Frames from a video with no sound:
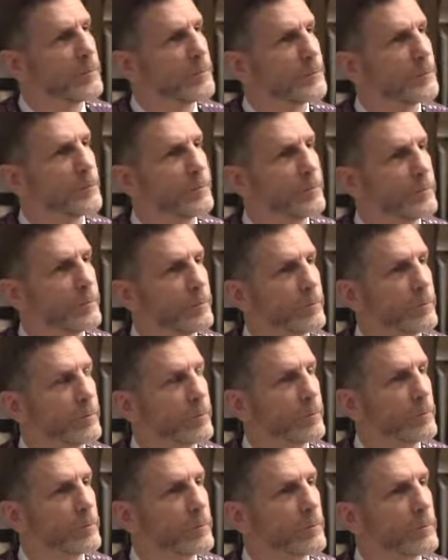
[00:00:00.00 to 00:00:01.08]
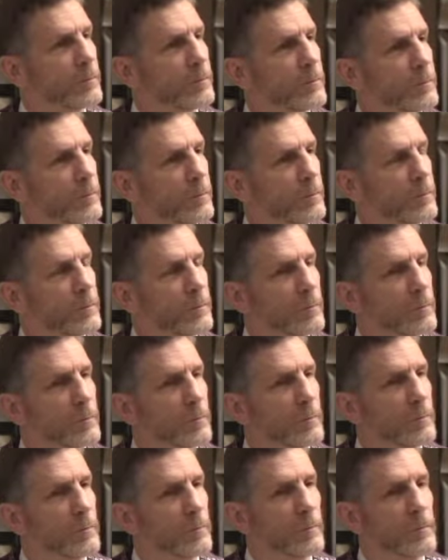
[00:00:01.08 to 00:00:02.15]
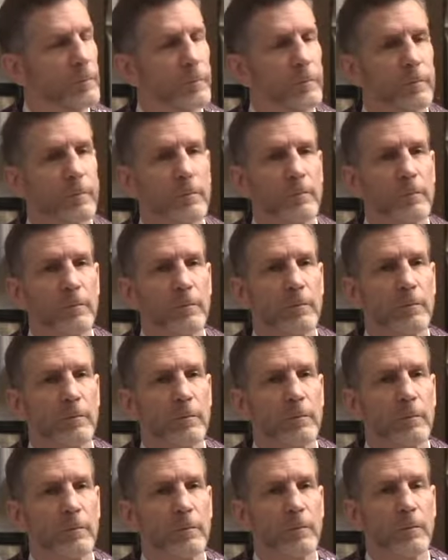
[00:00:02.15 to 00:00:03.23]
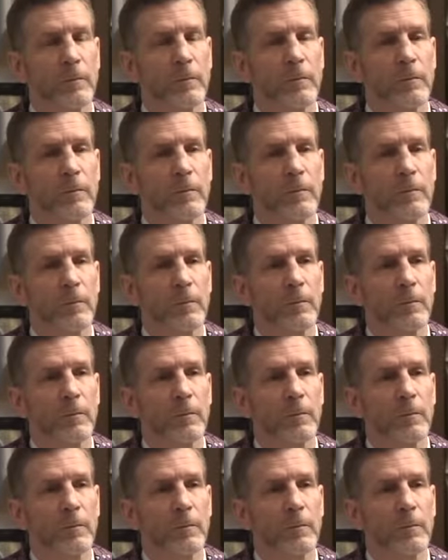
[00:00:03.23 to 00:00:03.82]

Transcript: (silence)